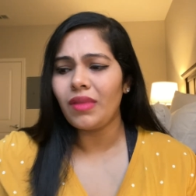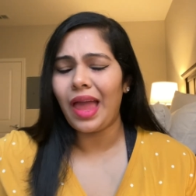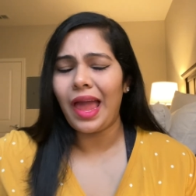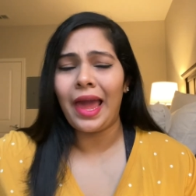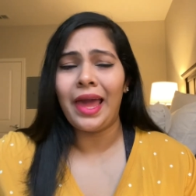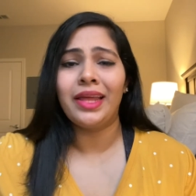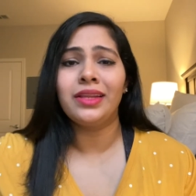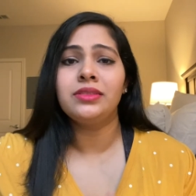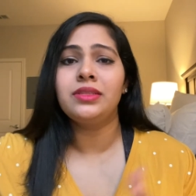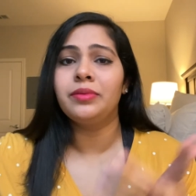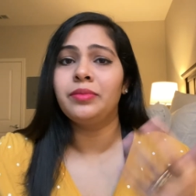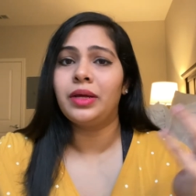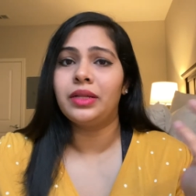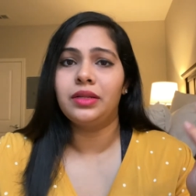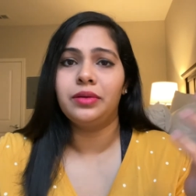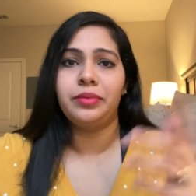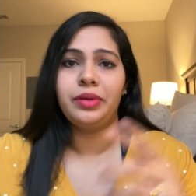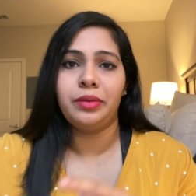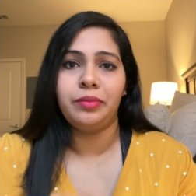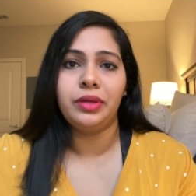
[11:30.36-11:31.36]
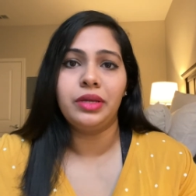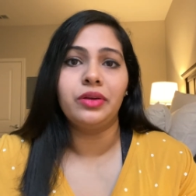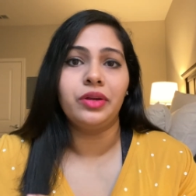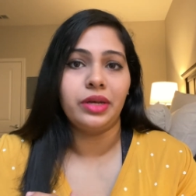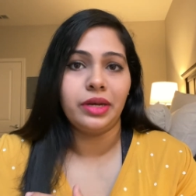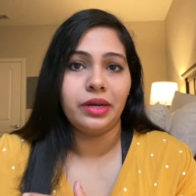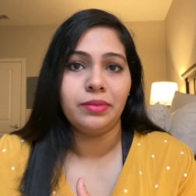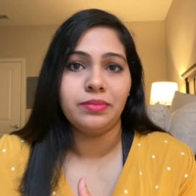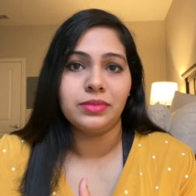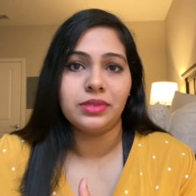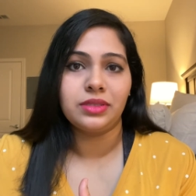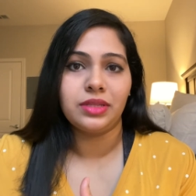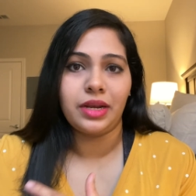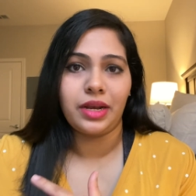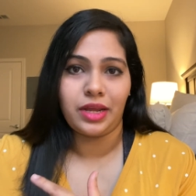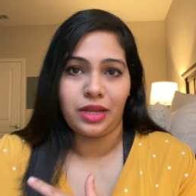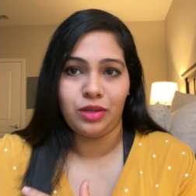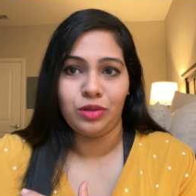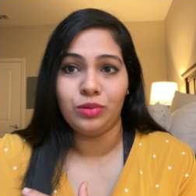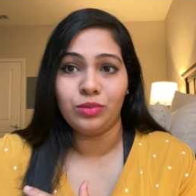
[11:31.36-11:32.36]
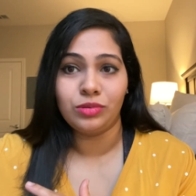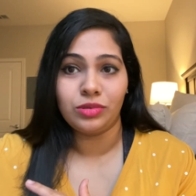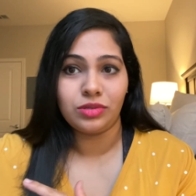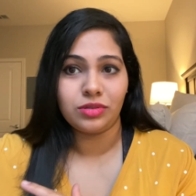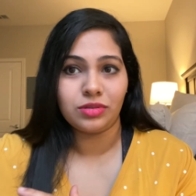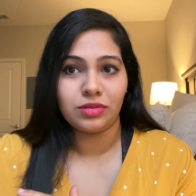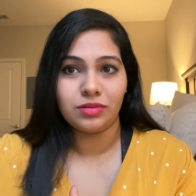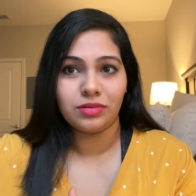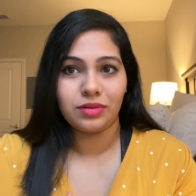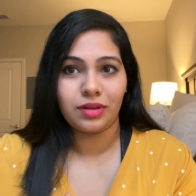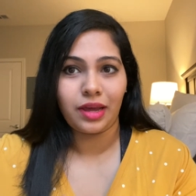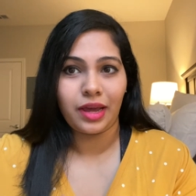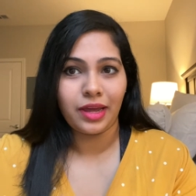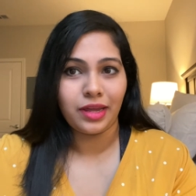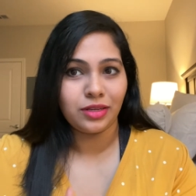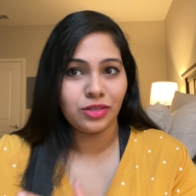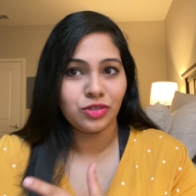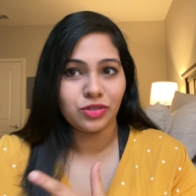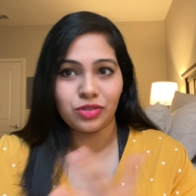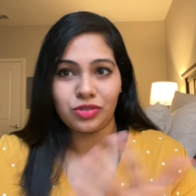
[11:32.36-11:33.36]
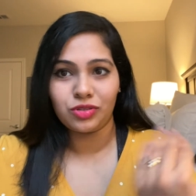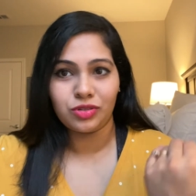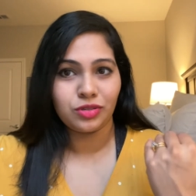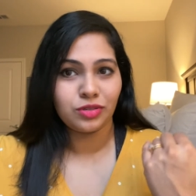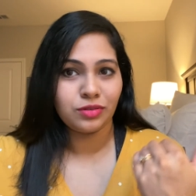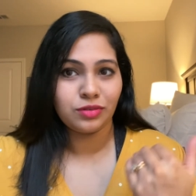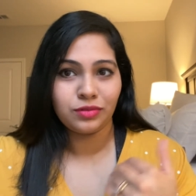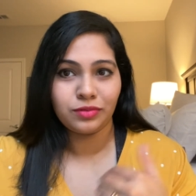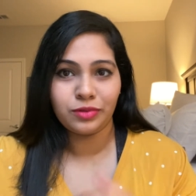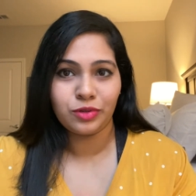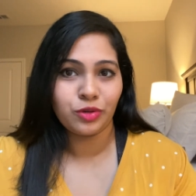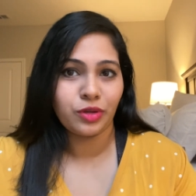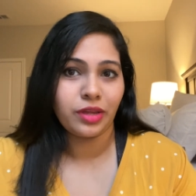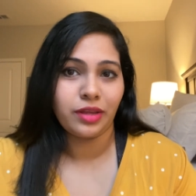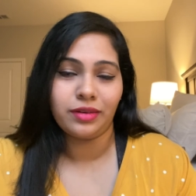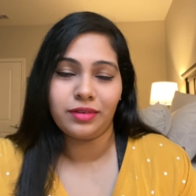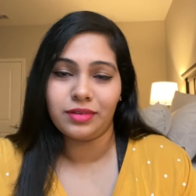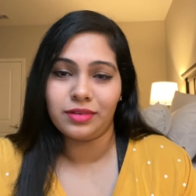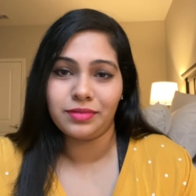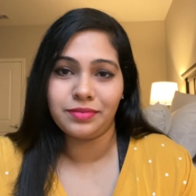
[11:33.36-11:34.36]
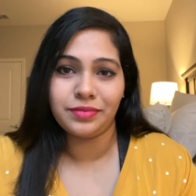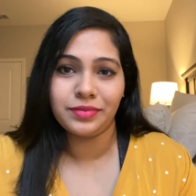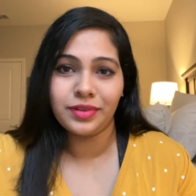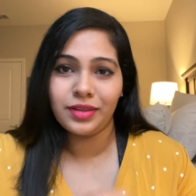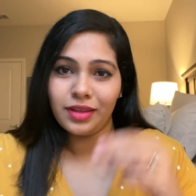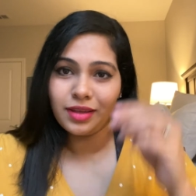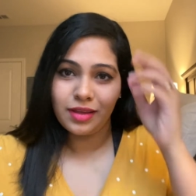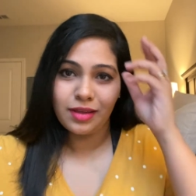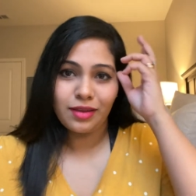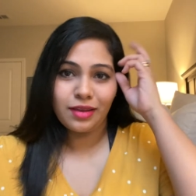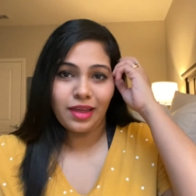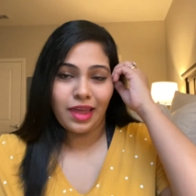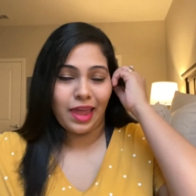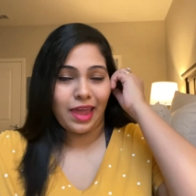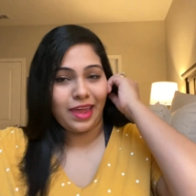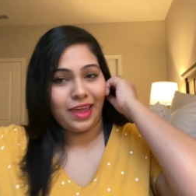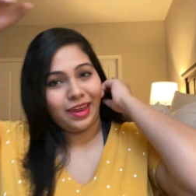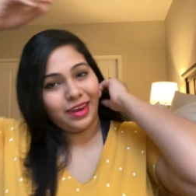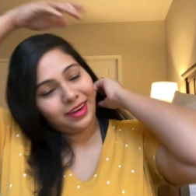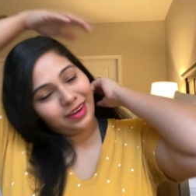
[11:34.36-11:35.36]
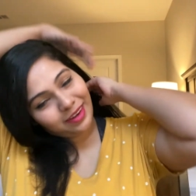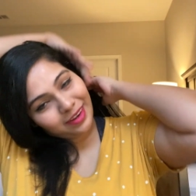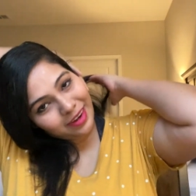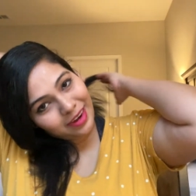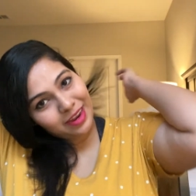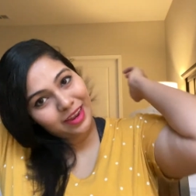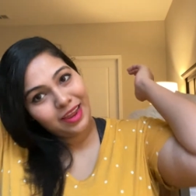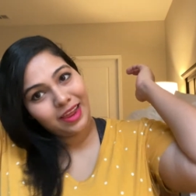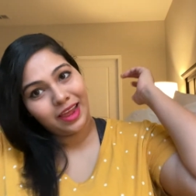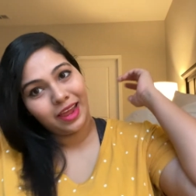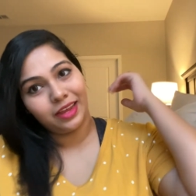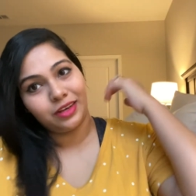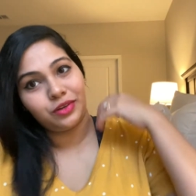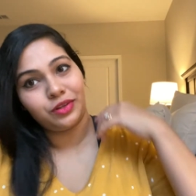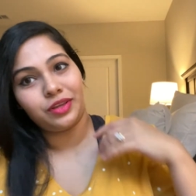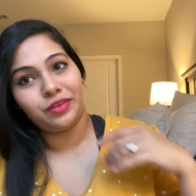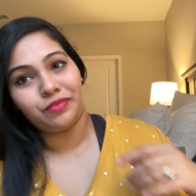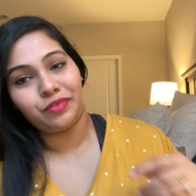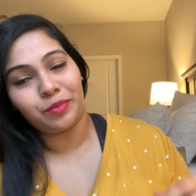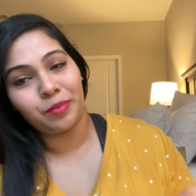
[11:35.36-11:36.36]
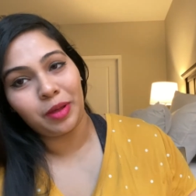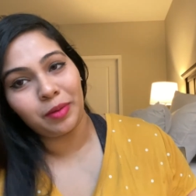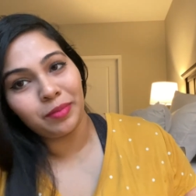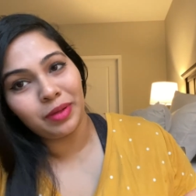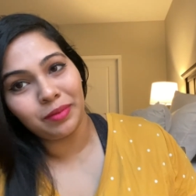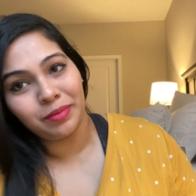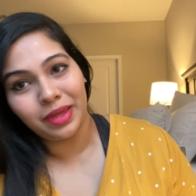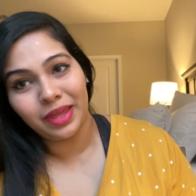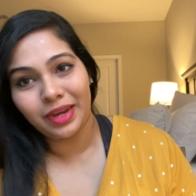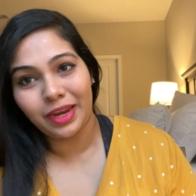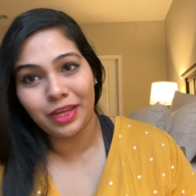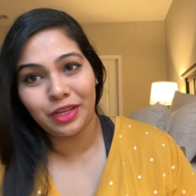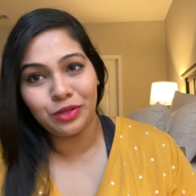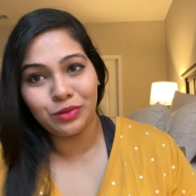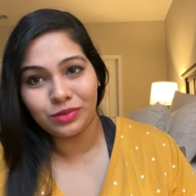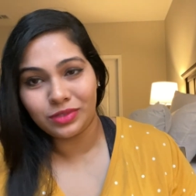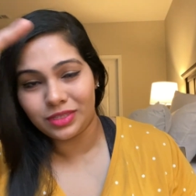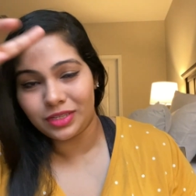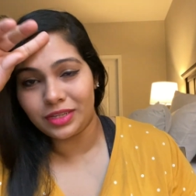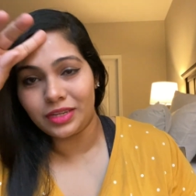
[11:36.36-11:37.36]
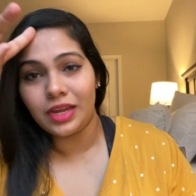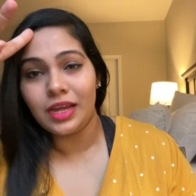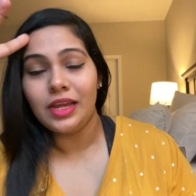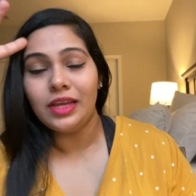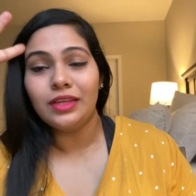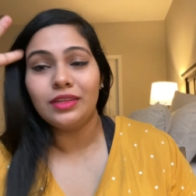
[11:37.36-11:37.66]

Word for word: And some other baby creams that I used, I just took it and I took it from my baby and I used it.